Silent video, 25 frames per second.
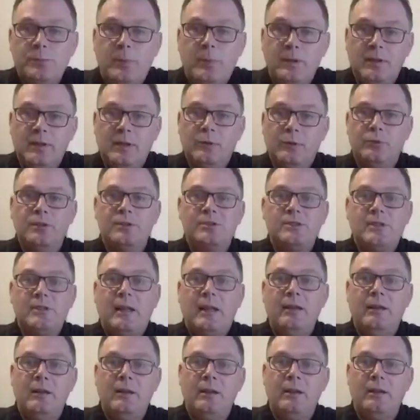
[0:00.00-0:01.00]
building
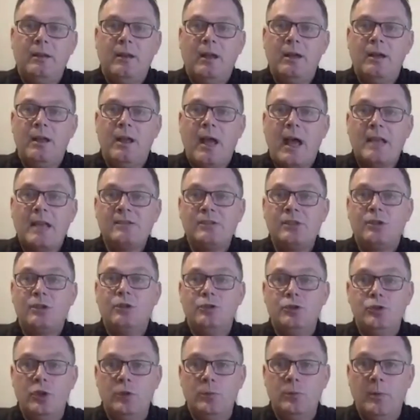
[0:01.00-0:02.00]
understanding, and as a
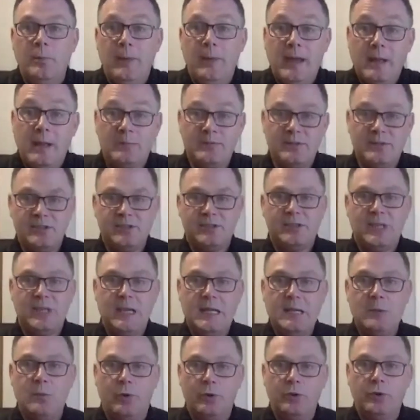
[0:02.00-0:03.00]
consumer being able to
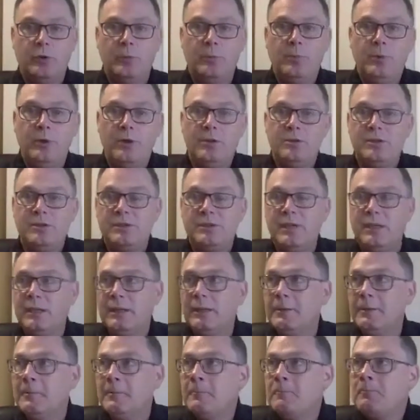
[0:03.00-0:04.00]
see what you're purchasing.
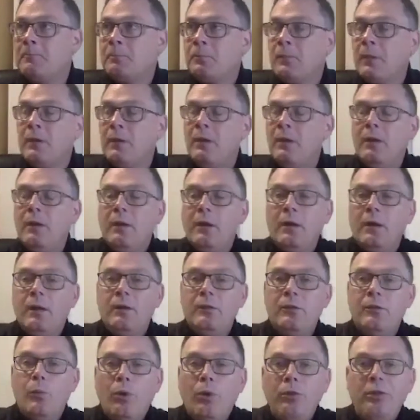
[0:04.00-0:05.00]

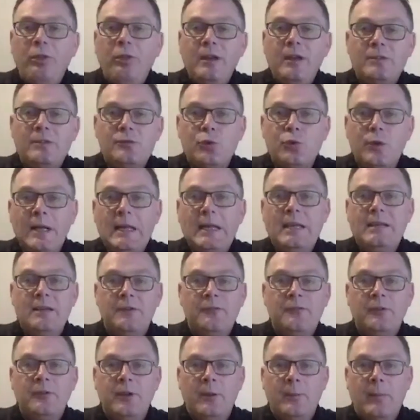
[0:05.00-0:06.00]
The one thing that's really
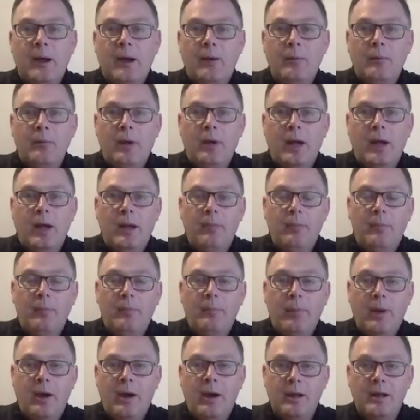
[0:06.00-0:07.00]
different about
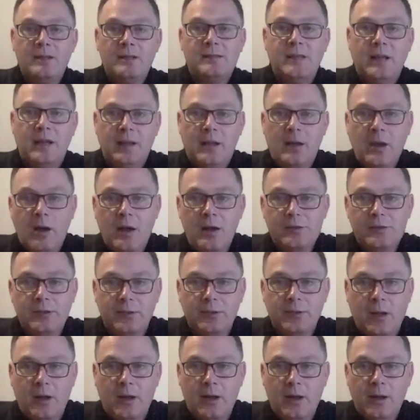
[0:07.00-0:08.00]
buying and selling cars
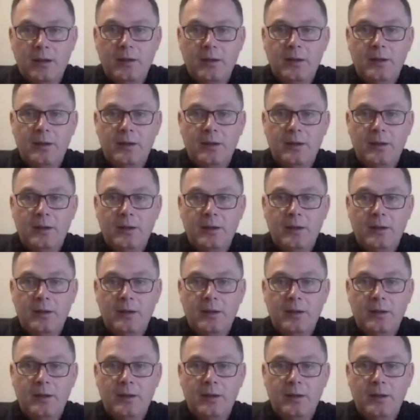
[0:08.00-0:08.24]
online